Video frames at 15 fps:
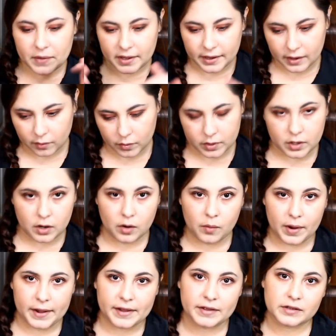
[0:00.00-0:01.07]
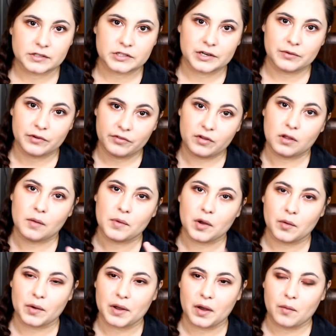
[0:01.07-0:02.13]
and it would go away. Street would fill up, it
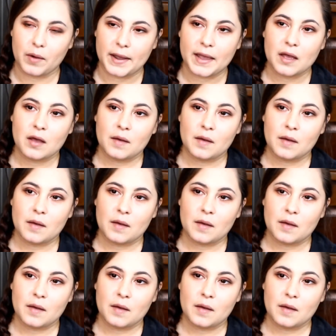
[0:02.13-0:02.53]
would go away.